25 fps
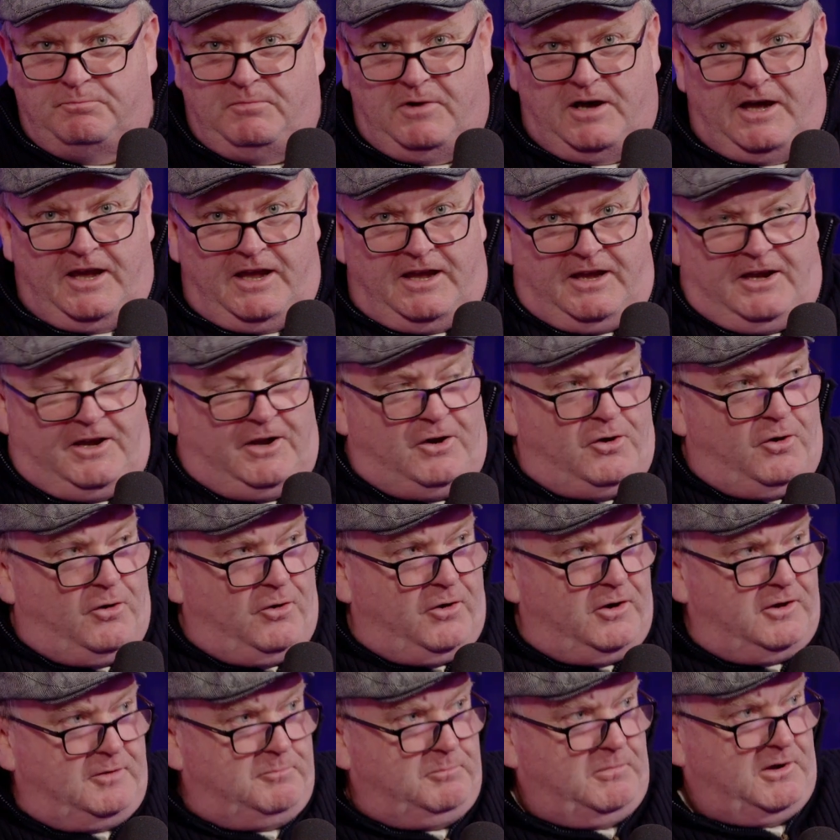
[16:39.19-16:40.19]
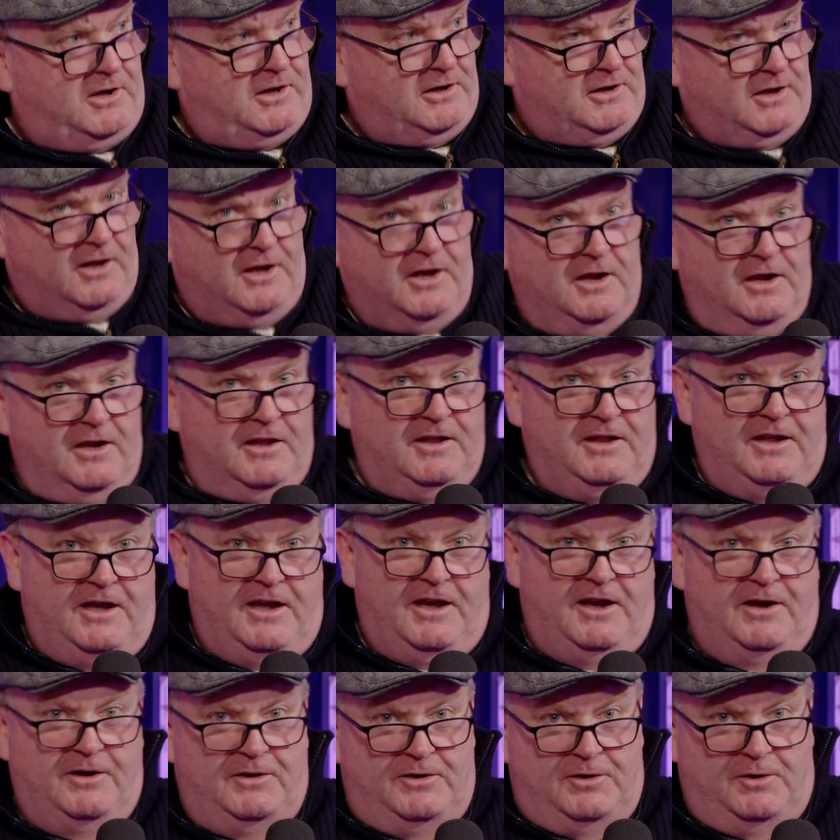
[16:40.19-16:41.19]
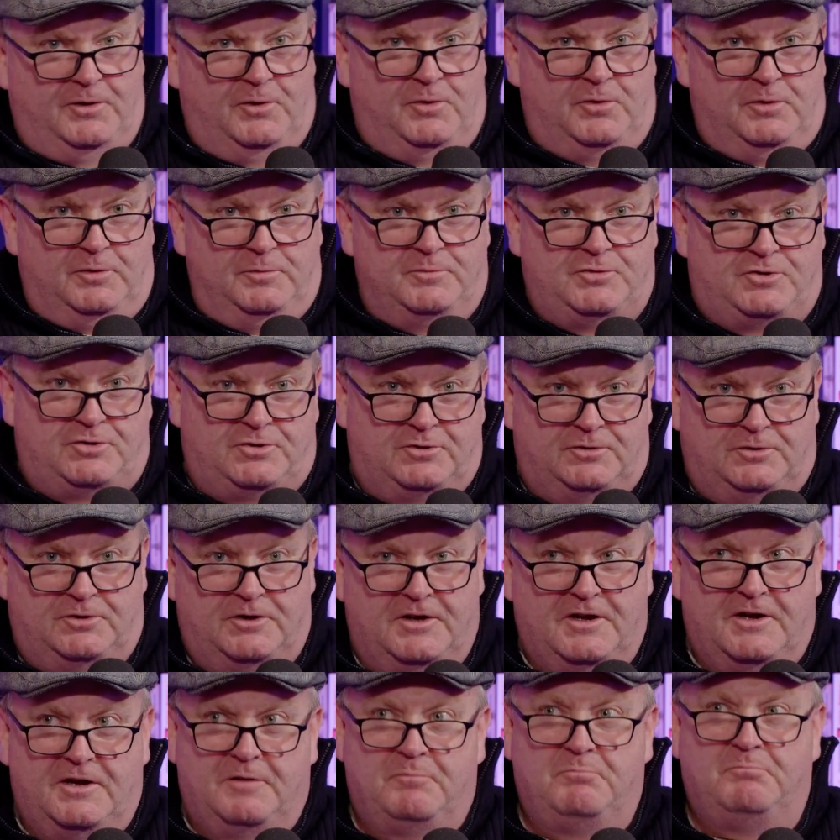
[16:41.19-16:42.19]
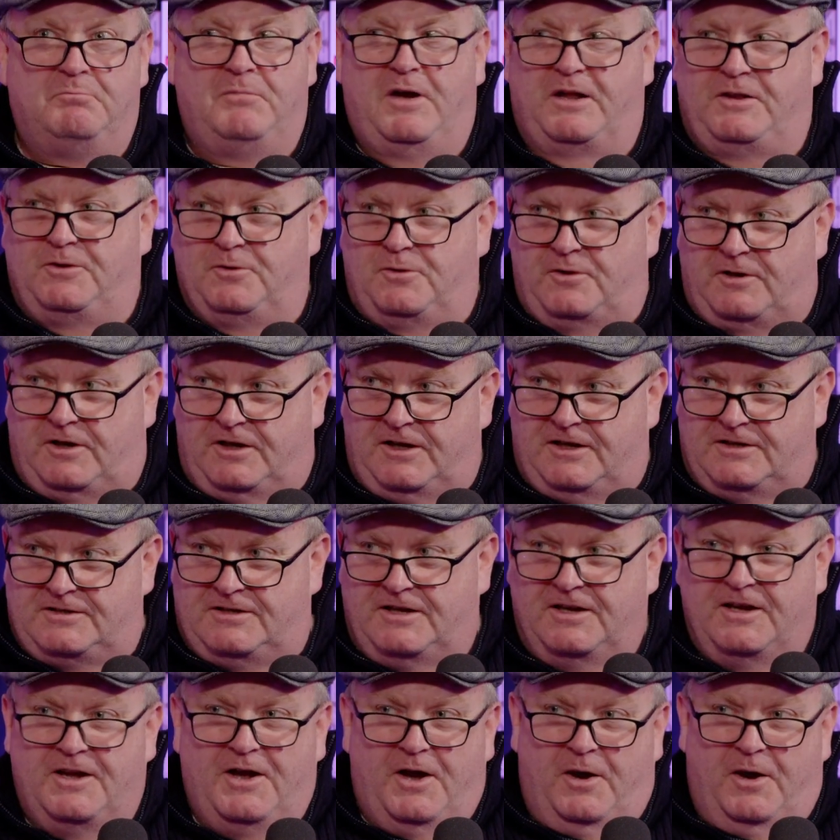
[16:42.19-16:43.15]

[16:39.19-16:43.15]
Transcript: My God, man. The Ideal Home Show. Middle class.